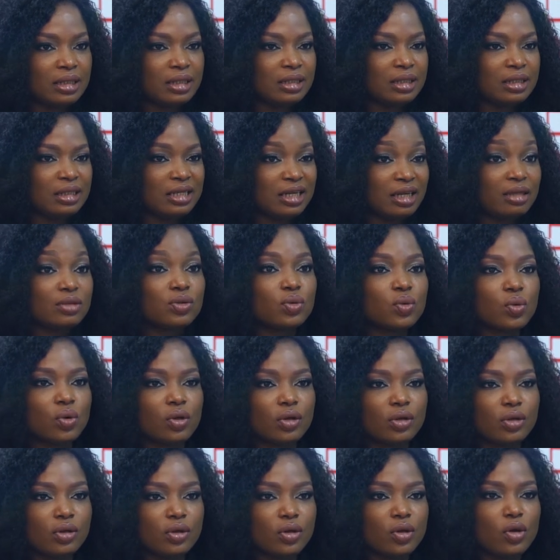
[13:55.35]
a
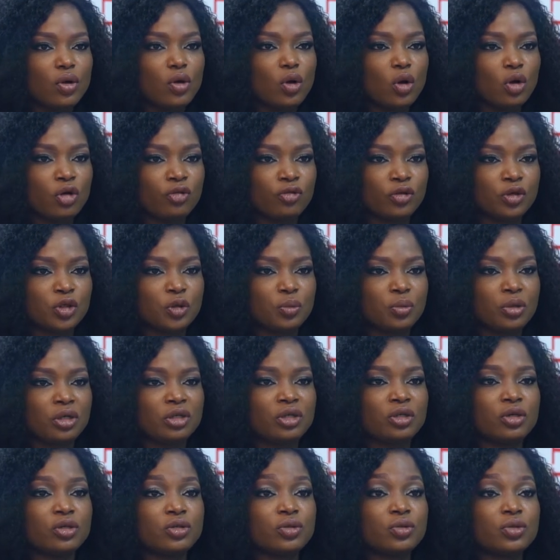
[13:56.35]
network of
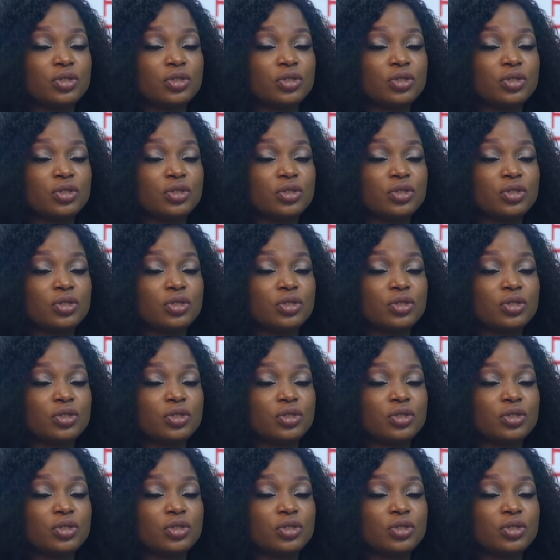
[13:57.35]
entrepreneurs.